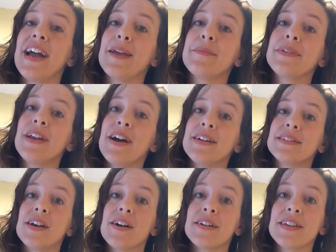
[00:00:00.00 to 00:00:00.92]
I am
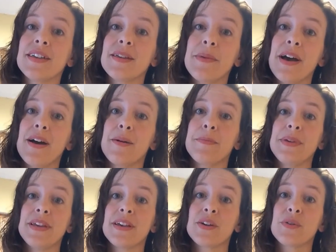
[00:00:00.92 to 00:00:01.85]
not talking about
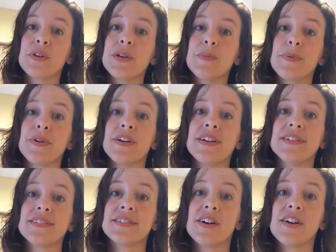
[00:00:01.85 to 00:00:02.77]
being a creeper
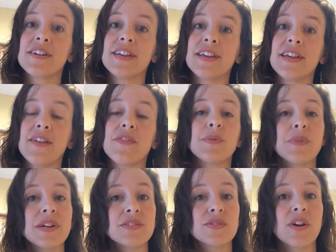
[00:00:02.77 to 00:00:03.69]
and stalking every
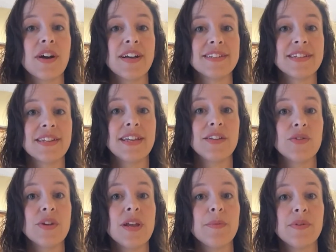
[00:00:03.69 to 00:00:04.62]
restaurant in
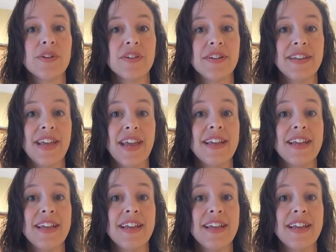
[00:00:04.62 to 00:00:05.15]
your neighborhood